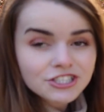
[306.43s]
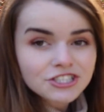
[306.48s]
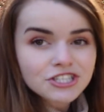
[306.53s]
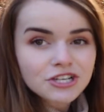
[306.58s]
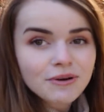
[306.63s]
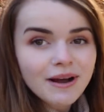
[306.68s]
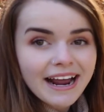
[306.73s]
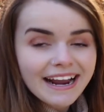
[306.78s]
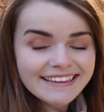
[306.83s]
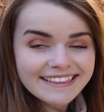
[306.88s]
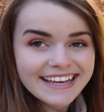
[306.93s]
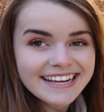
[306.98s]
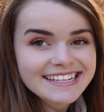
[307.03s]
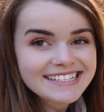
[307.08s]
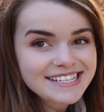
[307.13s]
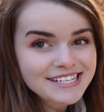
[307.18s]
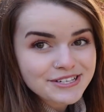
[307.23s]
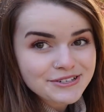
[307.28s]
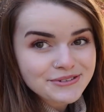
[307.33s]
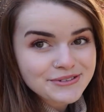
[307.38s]
So I like
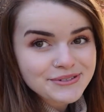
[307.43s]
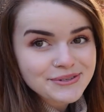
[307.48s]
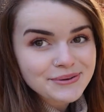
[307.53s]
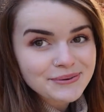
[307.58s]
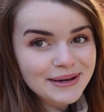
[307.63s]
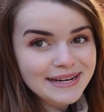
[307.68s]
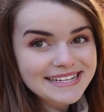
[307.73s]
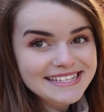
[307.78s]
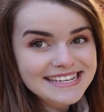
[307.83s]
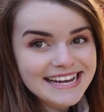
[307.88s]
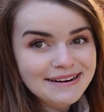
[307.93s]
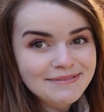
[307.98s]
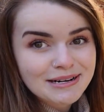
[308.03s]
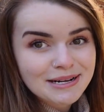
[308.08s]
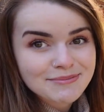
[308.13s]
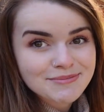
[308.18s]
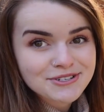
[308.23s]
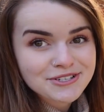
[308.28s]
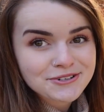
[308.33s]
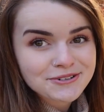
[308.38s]
to use the white side when
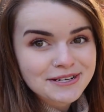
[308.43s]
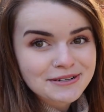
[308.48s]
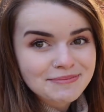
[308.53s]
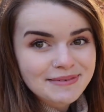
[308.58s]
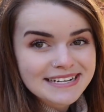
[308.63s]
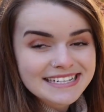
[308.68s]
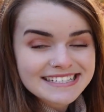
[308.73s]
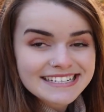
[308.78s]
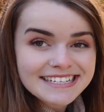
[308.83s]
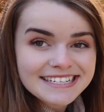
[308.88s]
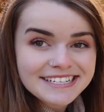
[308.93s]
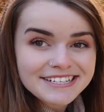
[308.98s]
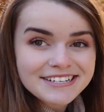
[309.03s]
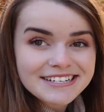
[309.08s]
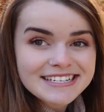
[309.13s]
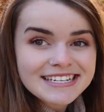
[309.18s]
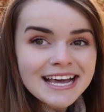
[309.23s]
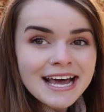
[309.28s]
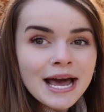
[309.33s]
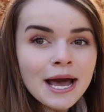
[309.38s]
I'm shooting my
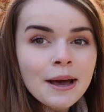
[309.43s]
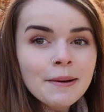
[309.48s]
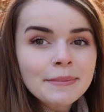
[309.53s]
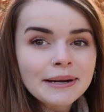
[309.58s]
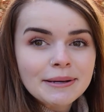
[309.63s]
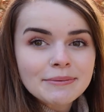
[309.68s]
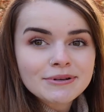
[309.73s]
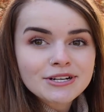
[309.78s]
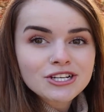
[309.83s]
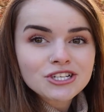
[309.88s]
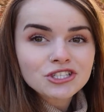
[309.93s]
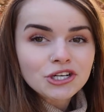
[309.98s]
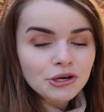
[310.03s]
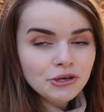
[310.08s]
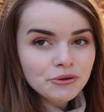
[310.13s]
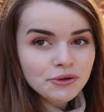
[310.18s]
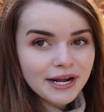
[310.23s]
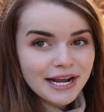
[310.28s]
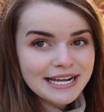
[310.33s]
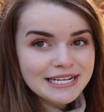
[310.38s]
seniors, but I'm gonna show
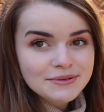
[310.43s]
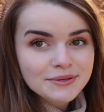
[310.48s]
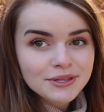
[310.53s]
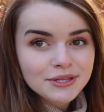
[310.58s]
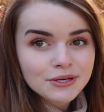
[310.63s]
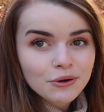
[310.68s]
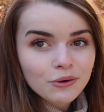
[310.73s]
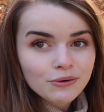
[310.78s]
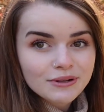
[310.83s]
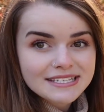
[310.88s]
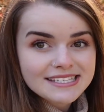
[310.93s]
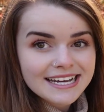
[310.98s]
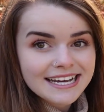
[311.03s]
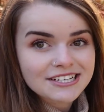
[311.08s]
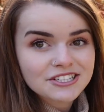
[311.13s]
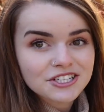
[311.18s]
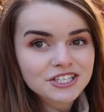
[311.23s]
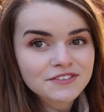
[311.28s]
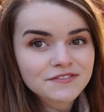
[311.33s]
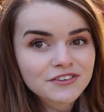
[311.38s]
you guys with the gold
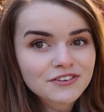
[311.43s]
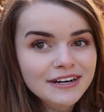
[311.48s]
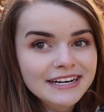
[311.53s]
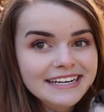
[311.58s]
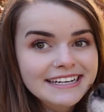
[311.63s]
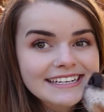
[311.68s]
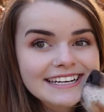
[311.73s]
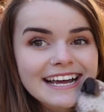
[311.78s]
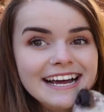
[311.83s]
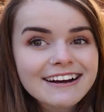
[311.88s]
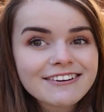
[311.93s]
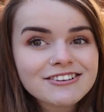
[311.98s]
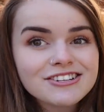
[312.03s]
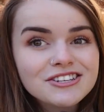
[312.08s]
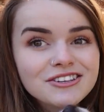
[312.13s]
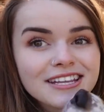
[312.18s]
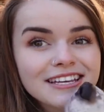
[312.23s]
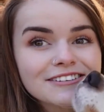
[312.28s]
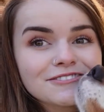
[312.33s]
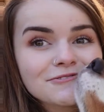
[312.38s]
side just for right now
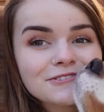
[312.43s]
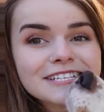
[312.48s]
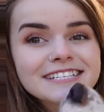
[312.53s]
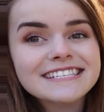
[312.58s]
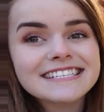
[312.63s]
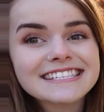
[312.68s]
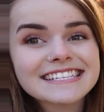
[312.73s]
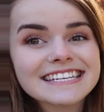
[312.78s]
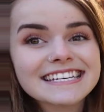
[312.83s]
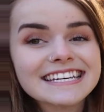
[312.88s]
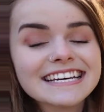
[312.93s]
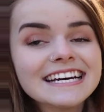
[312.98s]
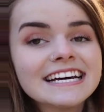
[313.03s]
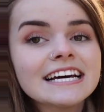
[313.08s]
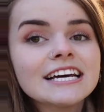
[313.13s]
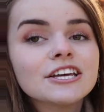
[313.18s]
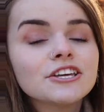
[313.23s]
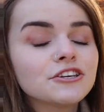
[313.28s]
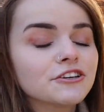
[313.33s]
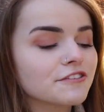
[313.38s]
so that you can see,
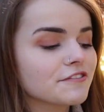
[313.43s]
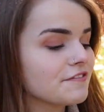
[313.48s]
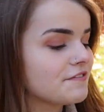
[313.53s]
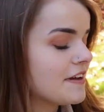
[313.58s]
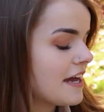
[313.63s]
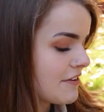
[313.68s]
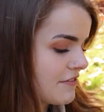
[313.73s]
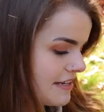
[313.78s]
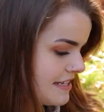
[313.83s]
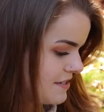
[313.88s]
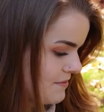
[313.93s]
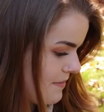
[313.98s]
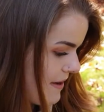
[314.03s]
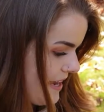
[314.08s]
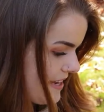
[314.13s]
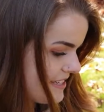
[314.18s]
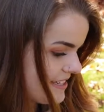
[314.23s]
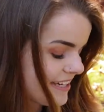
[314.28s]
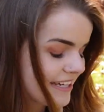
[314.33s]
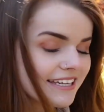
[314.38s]
you're very
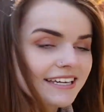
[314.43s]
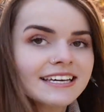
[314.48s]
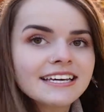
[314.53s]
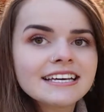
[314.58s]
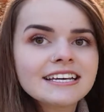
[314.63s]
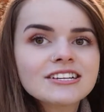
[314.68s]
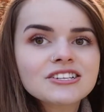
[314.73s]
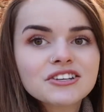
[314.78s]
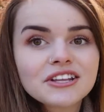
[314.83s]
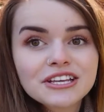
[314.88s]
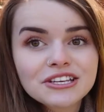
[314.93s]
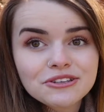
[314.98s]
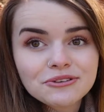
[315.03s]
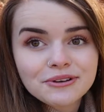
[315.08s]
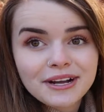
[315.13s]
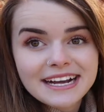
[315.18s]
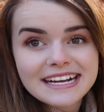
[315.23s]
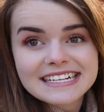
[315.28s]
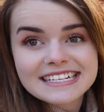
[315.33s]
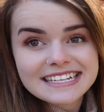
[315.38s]
demanding, so that you
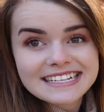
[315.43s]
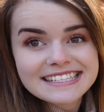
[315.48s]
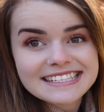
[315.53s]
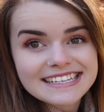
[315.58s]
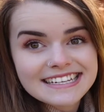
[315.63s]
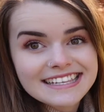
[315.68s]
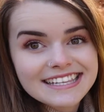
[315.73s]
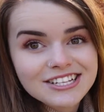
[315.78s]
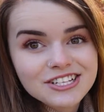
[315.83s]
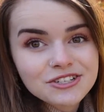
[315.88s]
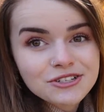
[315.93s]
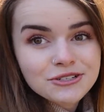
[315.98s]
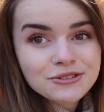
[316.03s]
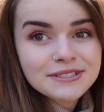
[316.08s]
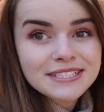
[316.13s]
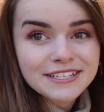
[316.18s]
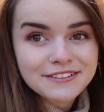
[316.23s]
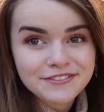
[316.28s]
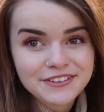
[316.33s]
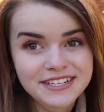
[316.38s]
guys can see the true
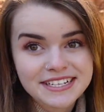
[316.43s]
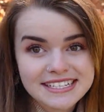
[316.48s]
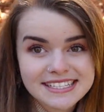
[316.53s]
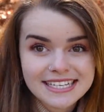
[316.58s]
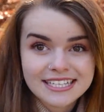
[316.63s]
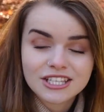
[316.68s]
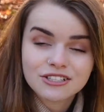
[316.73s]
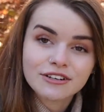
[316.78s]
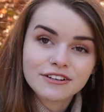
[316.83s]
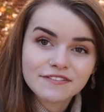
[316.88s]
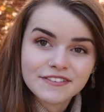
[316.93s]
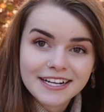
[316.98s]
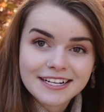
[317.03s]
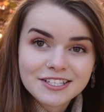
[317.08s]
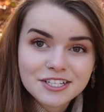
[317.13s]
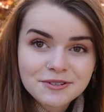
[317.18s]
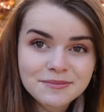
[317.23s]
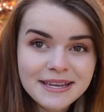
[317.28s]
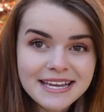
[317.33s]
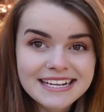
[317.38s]
difference that the
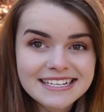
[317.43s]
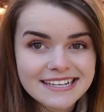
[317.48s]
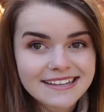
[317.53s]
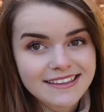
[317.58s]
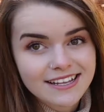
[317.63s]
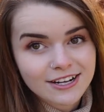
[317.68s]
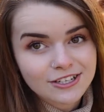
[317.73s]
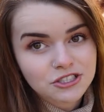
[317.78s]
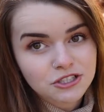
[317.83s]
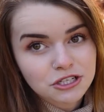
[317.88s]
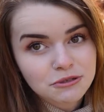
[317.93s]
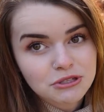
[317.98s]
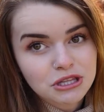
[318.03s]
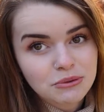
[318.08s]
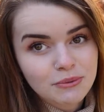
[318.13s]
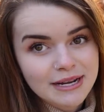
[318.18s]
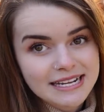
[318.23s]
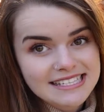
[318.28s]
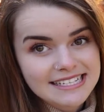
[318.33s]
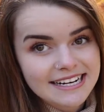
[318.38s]
reflector makes, and then I'll show you with the
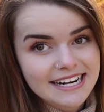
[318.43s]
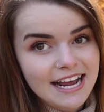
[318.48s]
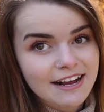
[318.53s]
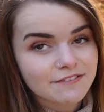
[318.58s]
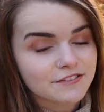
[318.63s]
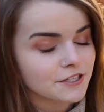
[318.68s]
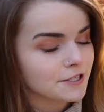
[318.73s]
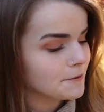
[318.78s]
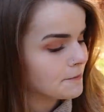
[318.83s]
white side after.